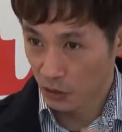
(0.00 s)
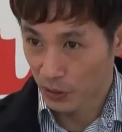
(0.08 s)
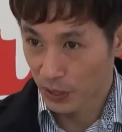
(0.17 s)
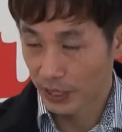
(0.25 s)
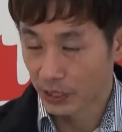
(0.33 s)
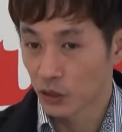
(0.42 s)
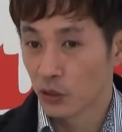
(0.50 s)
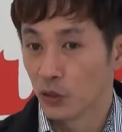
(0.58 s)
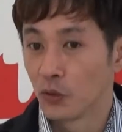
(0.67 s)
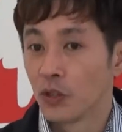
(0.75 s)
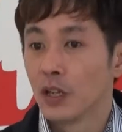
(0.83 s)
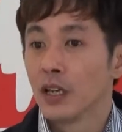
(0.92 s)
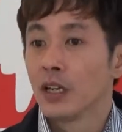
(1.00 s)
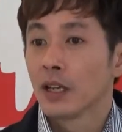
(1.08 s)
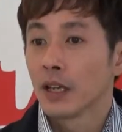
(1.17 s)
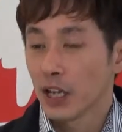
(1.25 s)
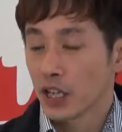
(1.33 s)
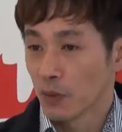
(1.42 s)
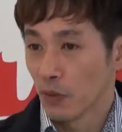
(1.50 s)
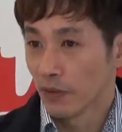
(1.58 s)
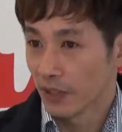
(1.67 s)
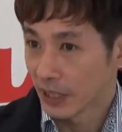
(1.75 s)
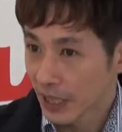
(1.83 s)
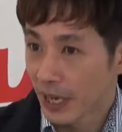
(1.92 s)
trying to catch up
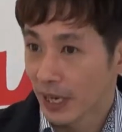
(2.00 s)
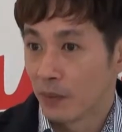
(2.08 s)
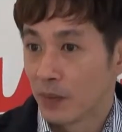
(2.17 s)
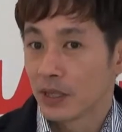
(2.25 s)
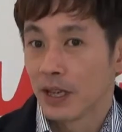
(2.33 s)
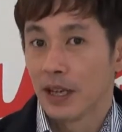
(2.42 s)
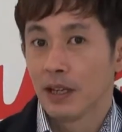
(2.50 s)
with the times.